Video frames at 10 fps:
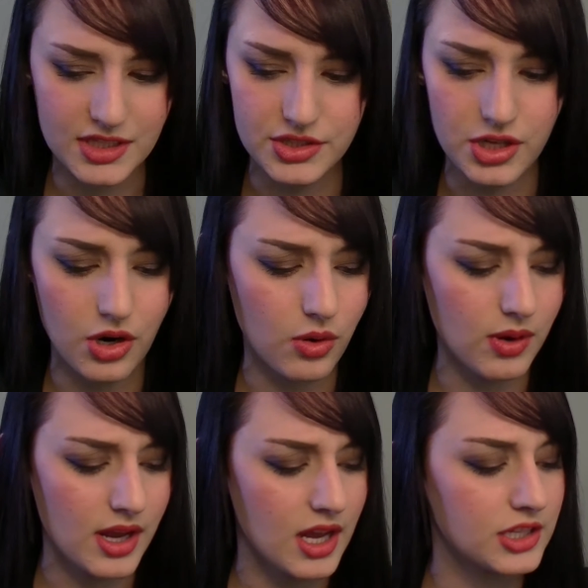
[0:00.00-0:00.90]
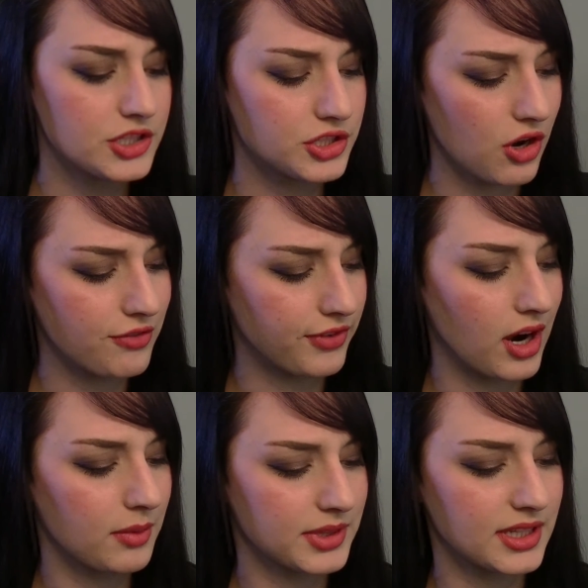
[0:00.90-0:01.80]
So
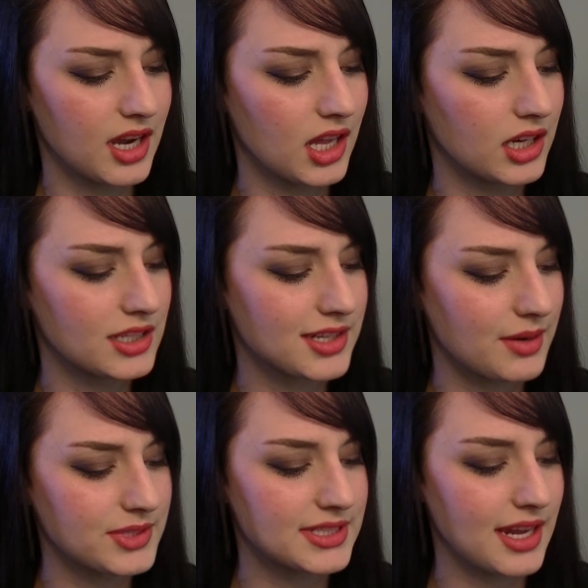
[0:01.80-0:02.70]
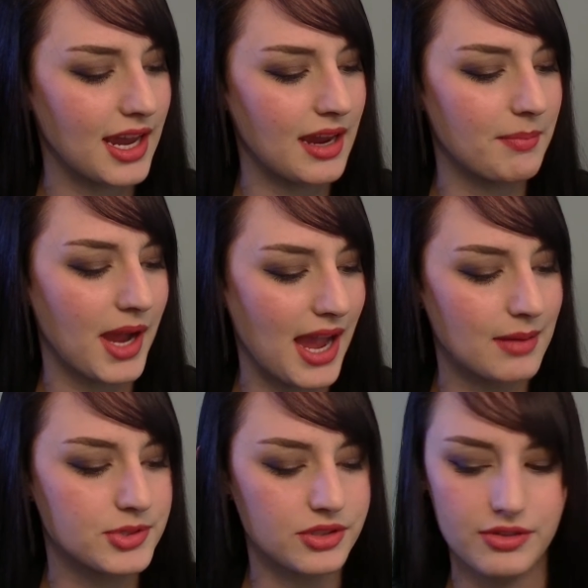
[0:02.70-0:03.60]
far with the colors, I would say my
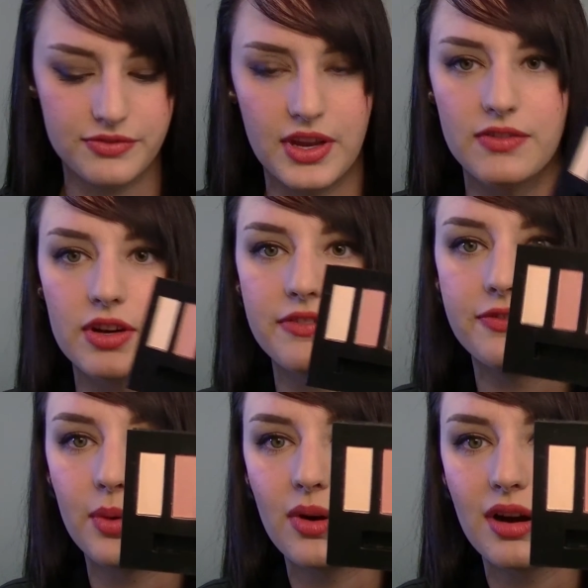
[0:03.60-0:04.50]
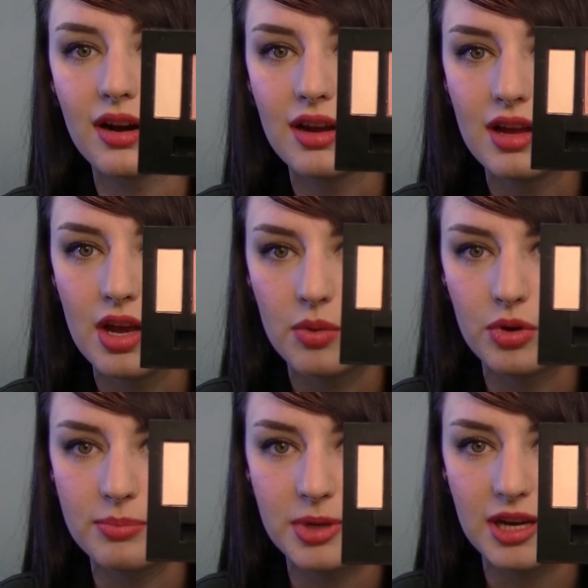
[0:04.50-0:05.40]
absolute favorite 4
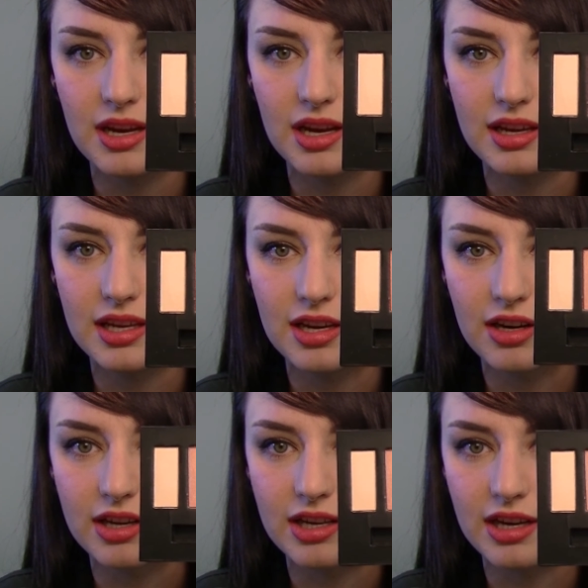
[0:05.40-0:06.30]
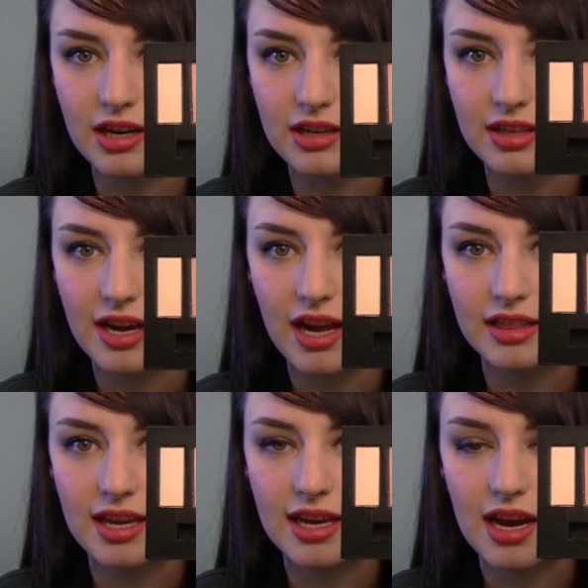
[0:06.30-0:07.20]
would be here to here. Like,
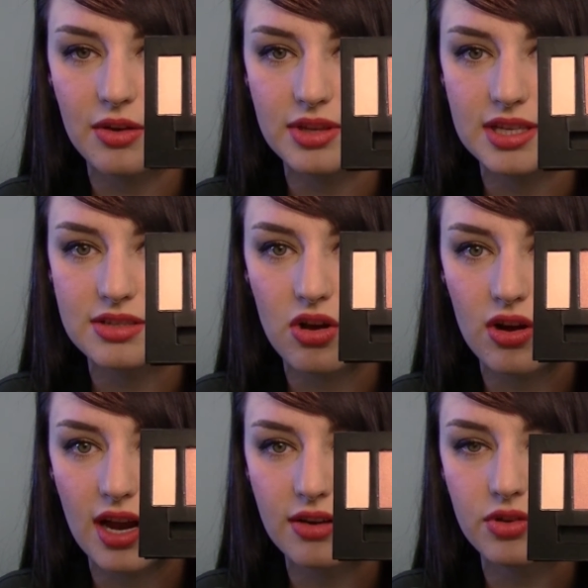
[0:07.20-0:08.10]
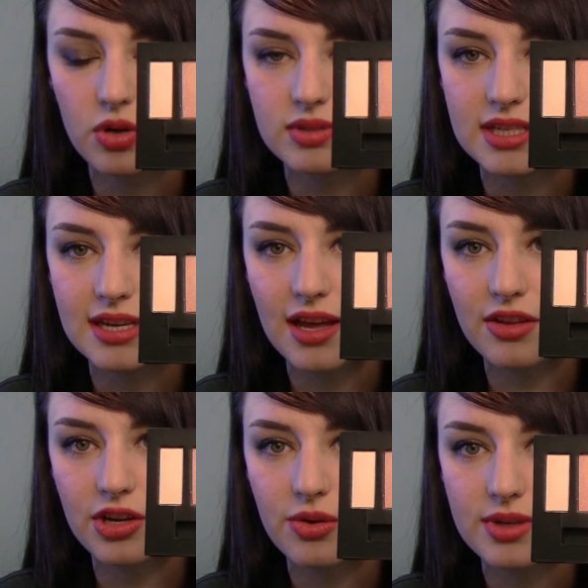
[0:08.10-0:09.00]
I like how these all kind of go
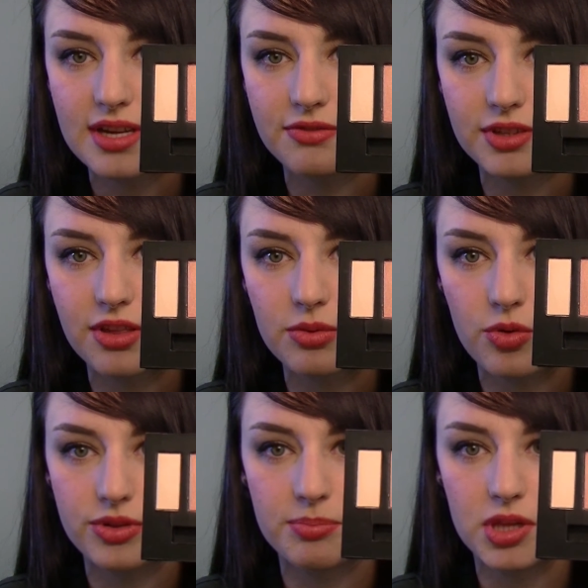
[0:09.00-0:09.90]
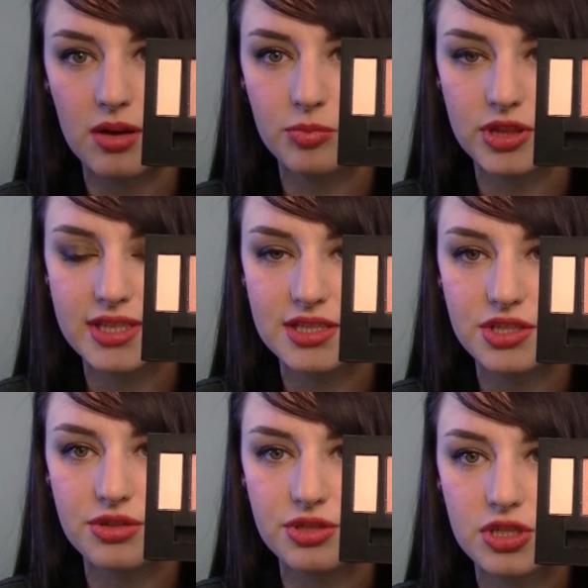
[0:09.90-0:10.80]
together. You can definitely throw in the plum with
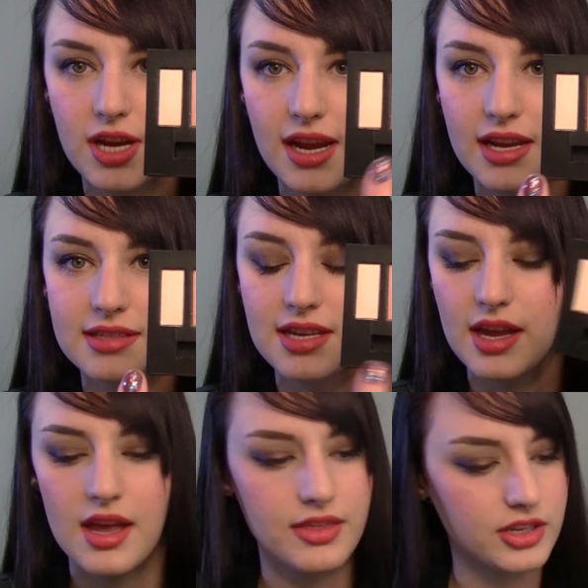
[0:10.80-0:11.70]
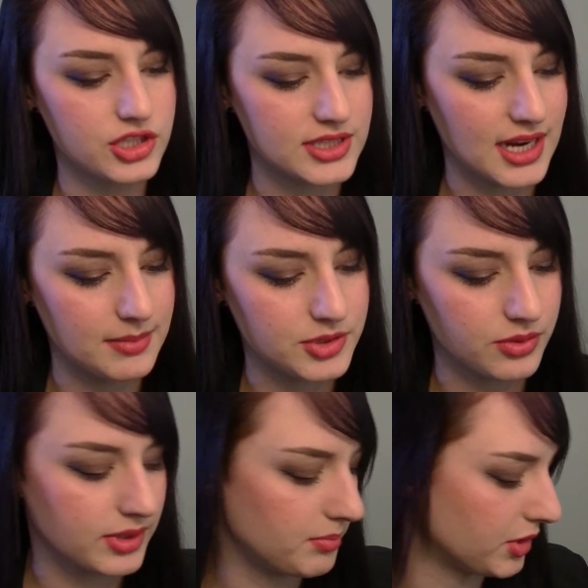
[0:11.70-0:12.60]
these 2 shades. They're just
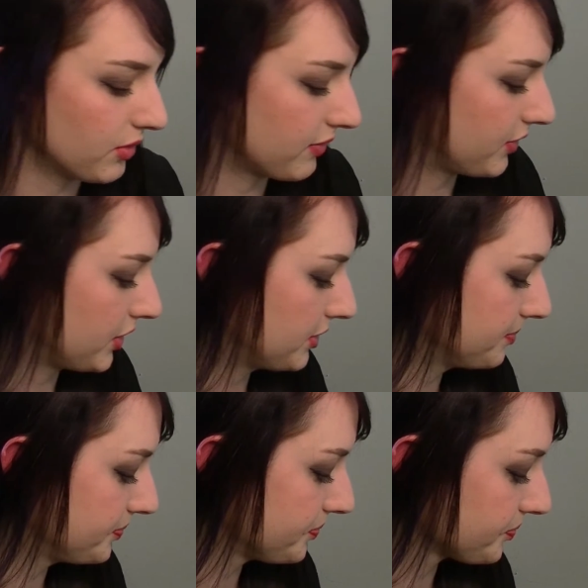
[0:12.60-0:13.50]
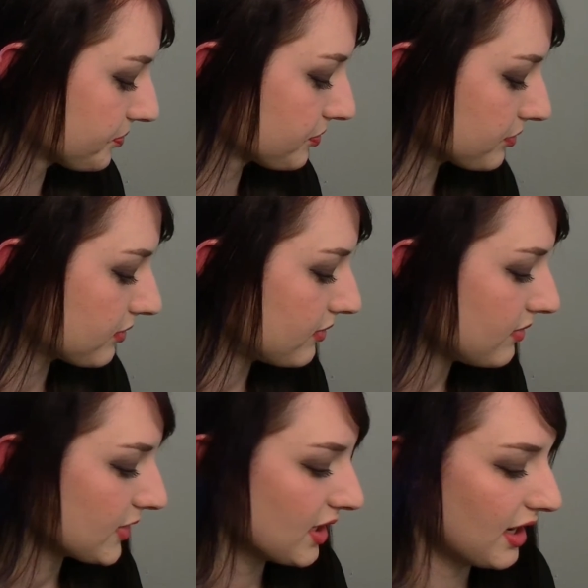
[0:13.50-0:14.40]
absolutely beautiful.
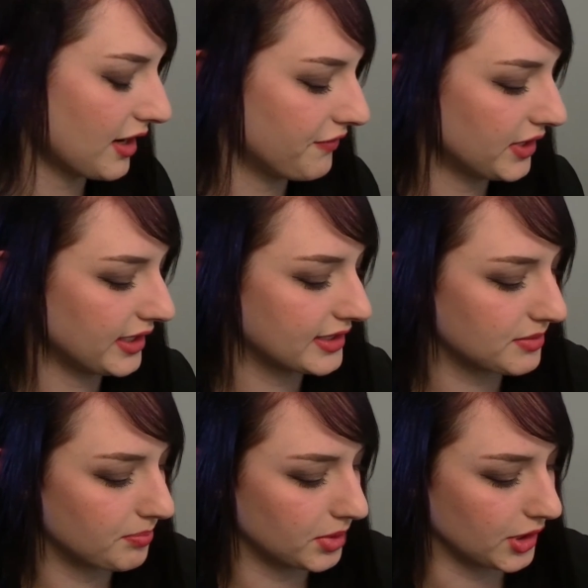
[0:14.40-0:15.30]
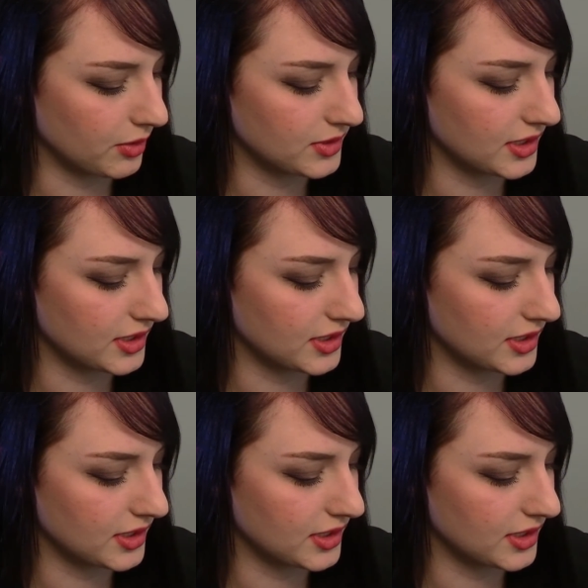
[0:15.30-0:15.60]
And I feel like this blue